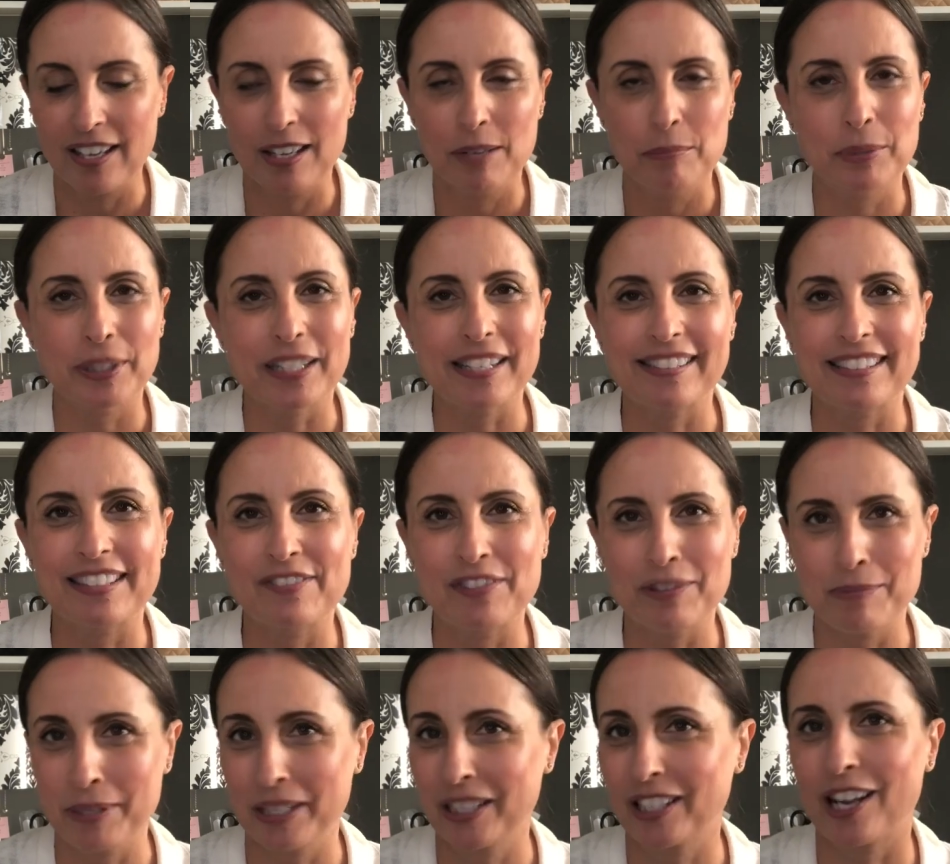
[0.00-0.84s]
please leave
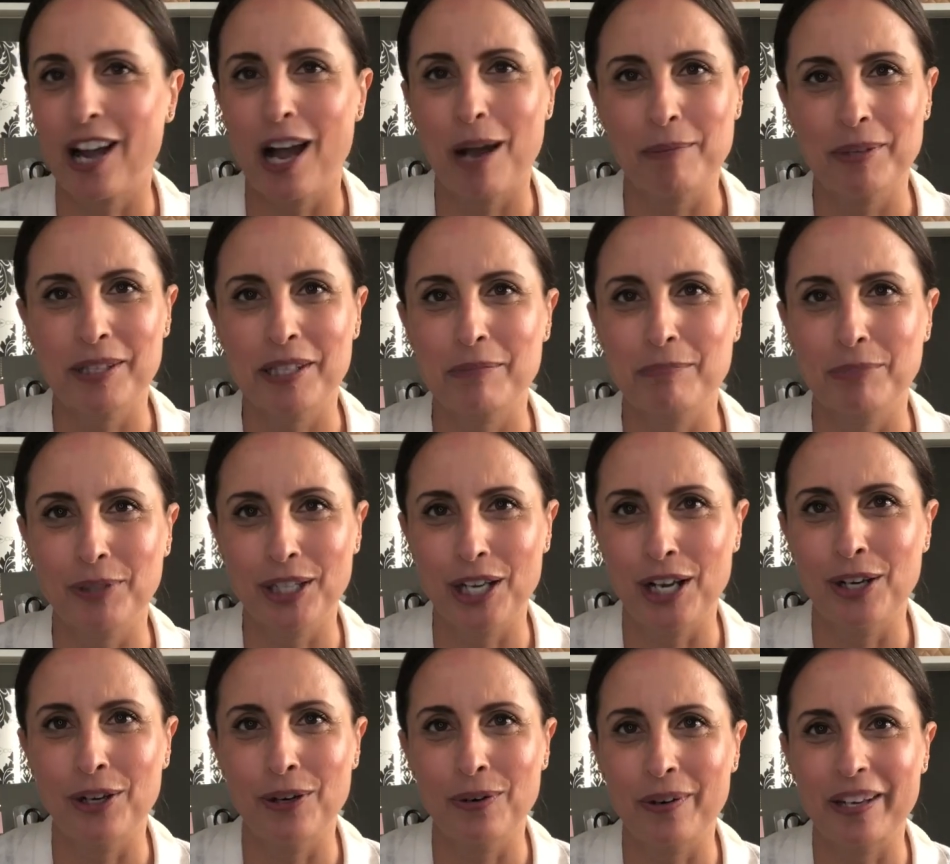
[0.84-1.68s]
them in the comments
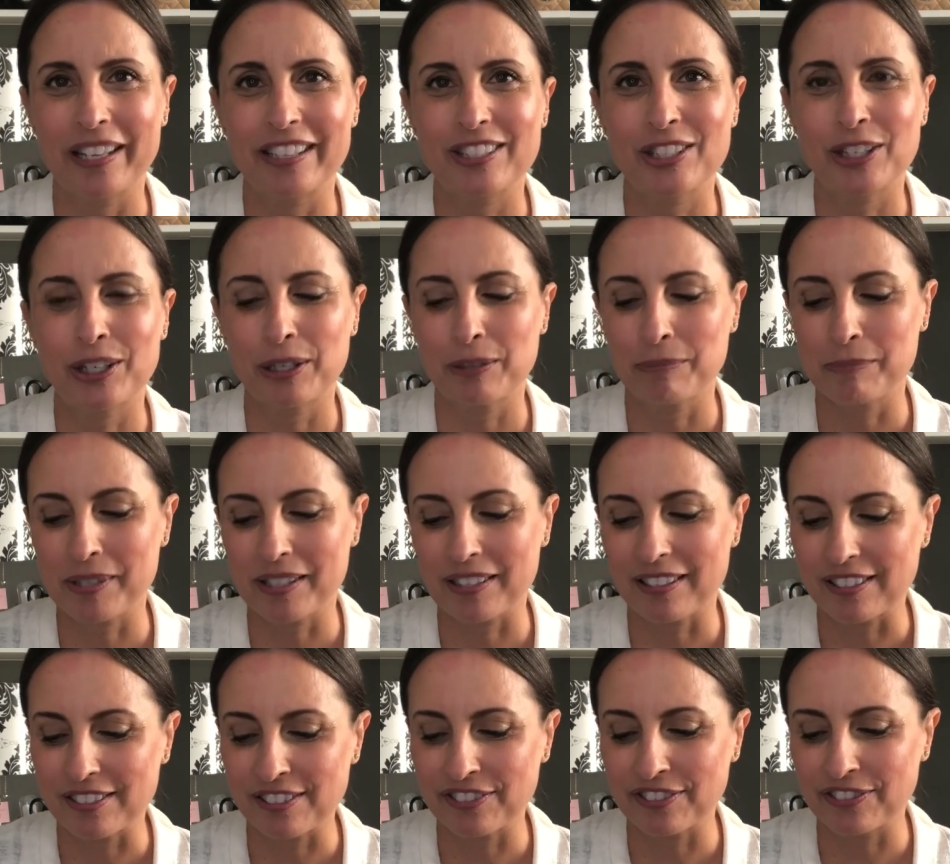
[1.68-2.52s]
below in terms
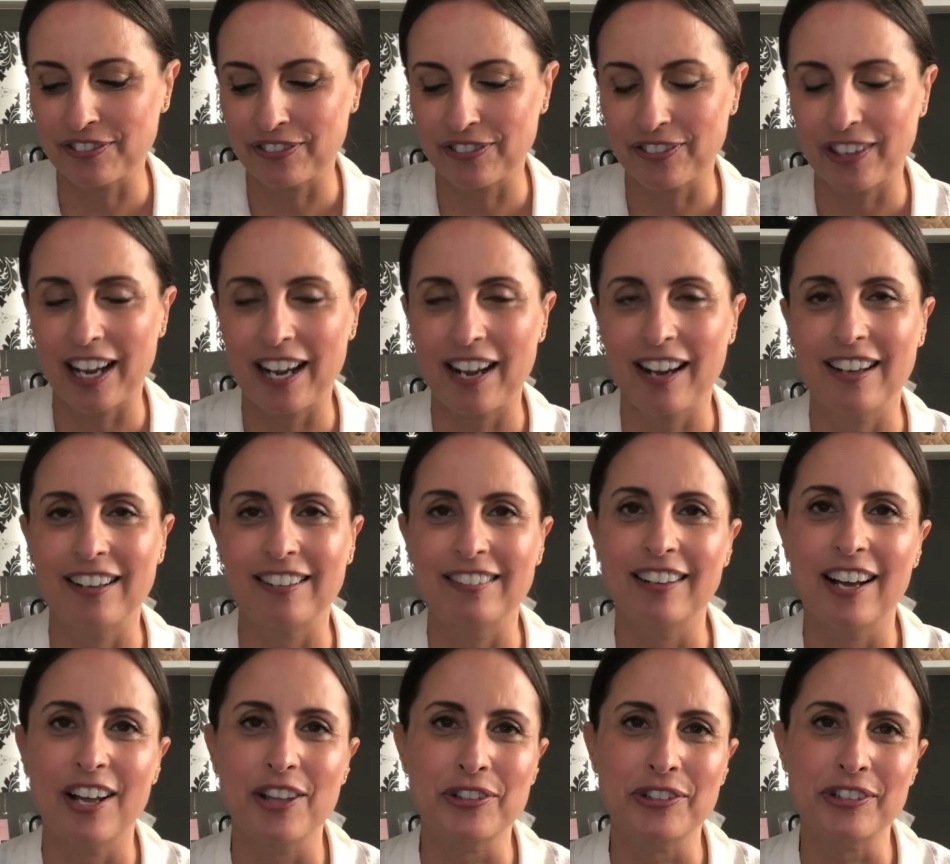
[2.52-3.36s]
of uh,
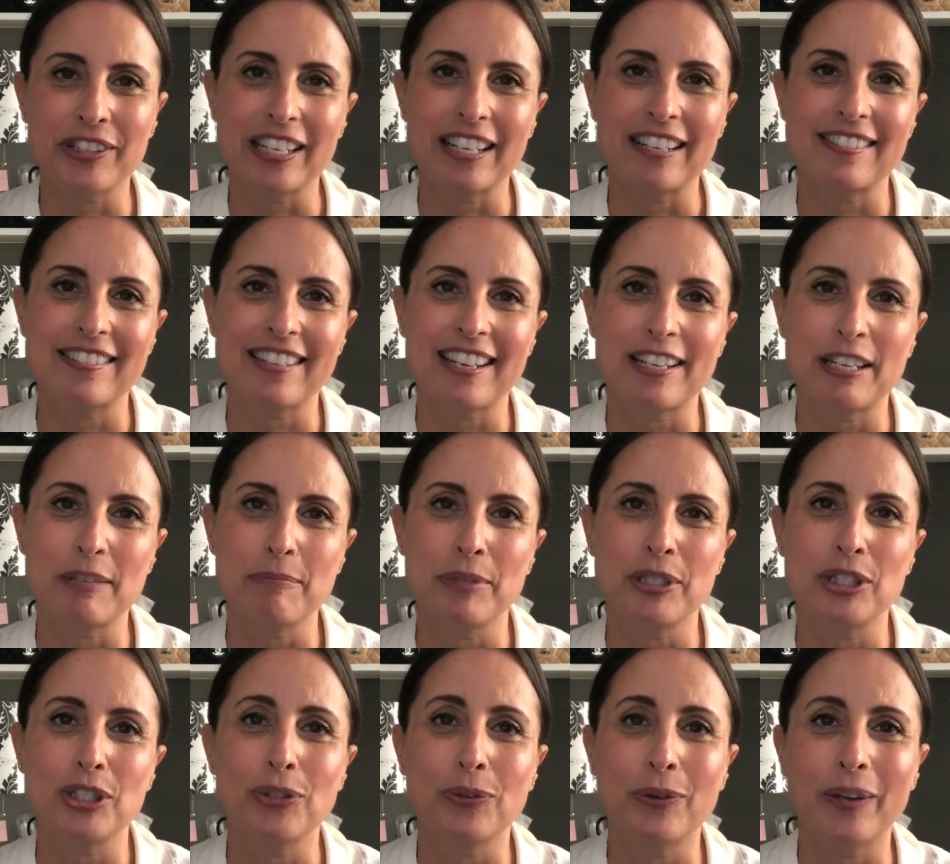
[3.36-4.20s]
other things I can
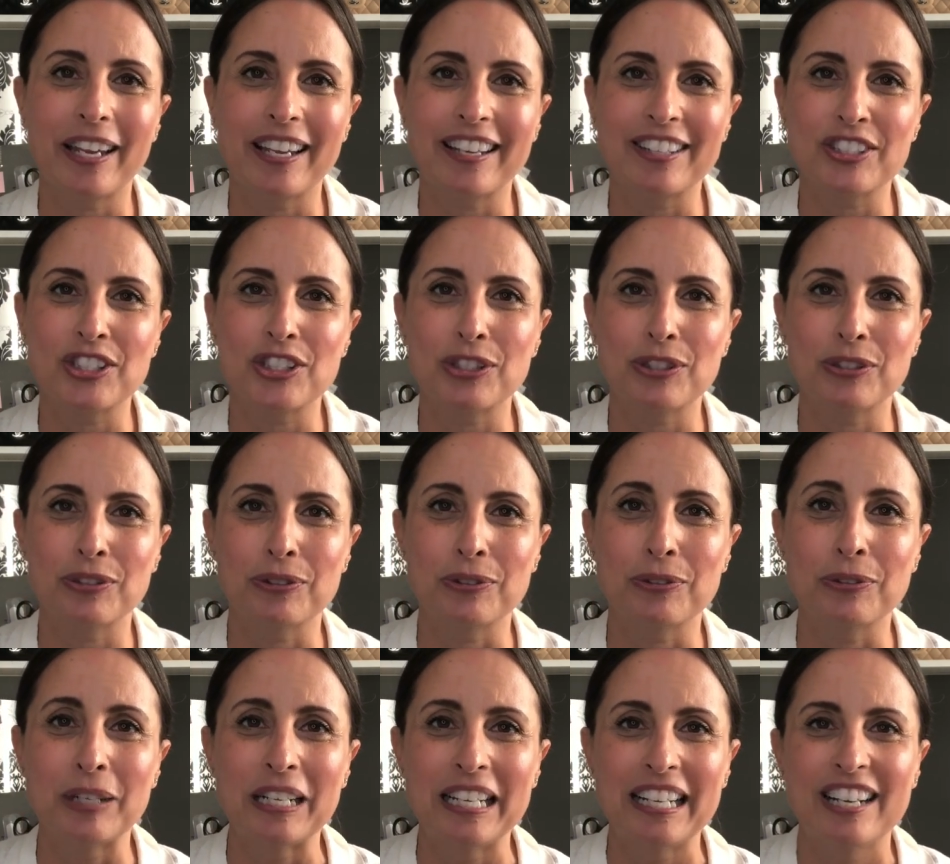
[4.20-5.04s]
be doing
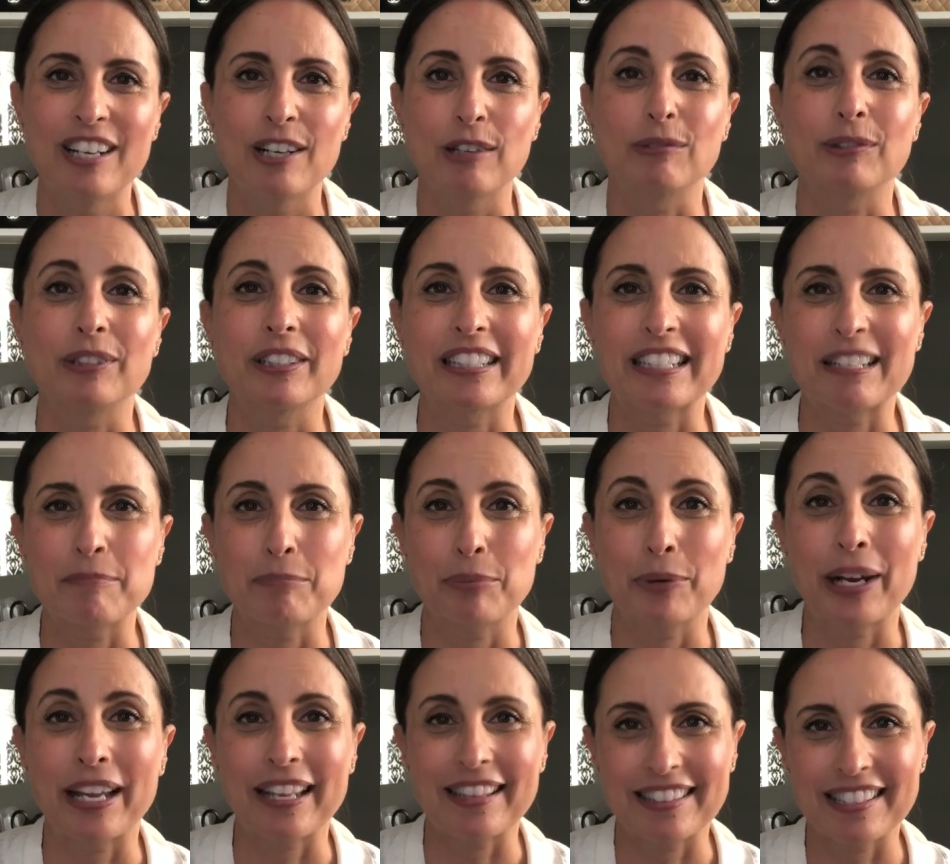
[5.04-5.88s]
to really
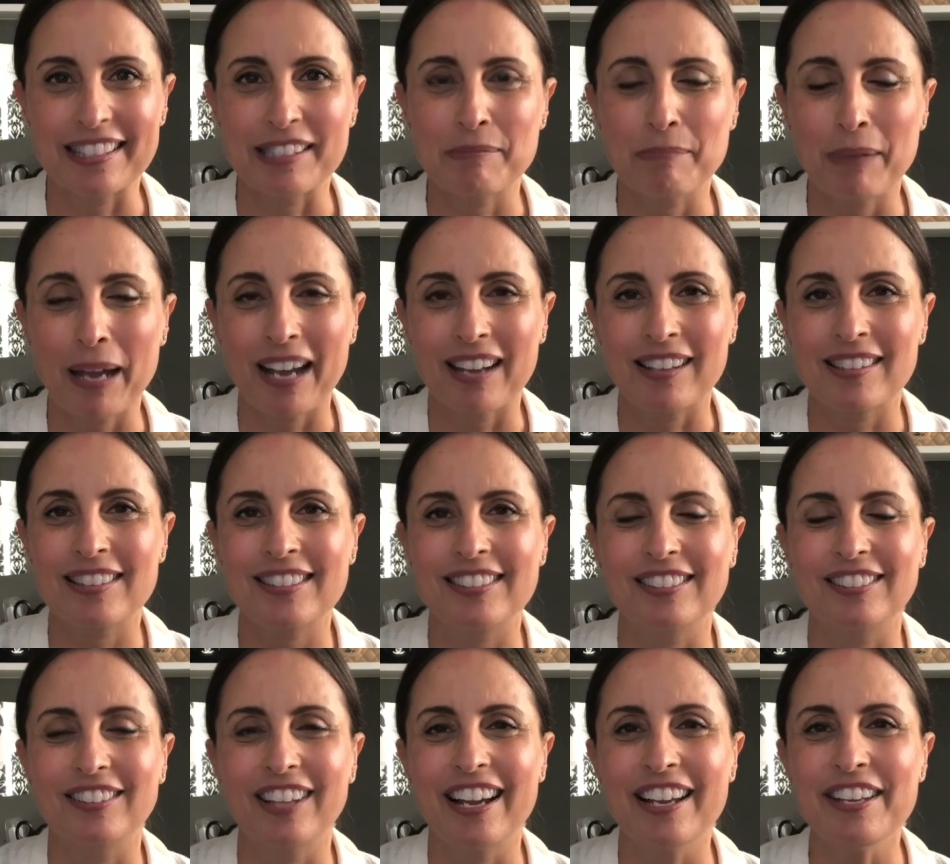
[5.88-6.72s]
bring these bags
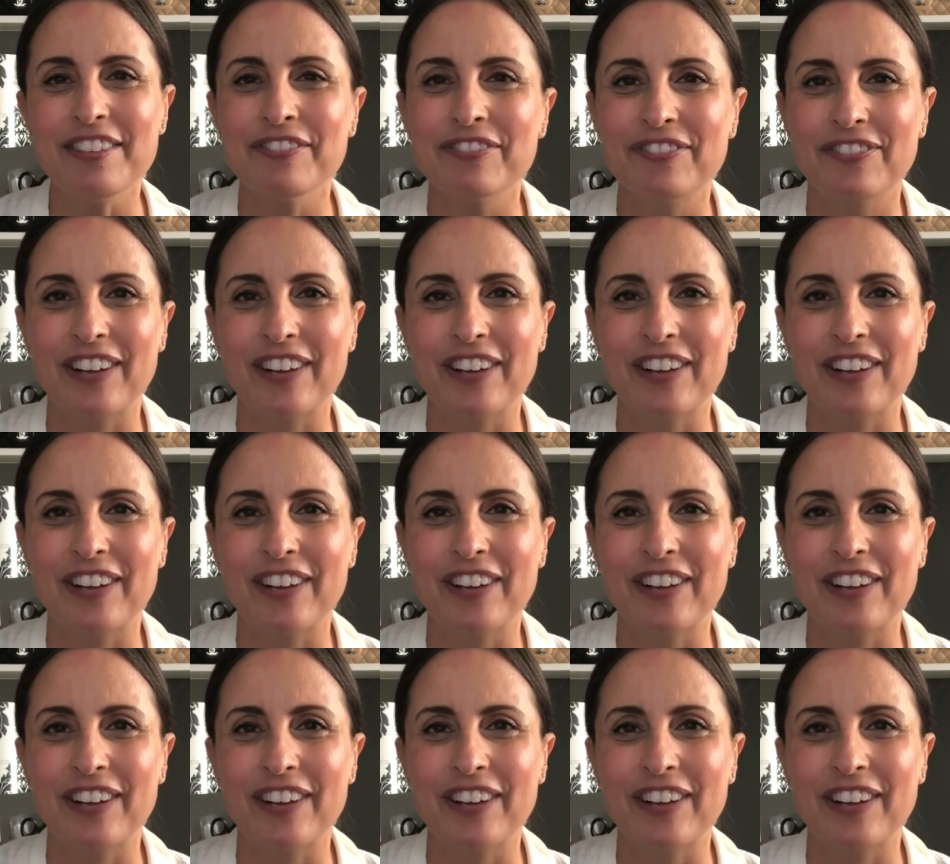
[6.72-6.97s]
to life.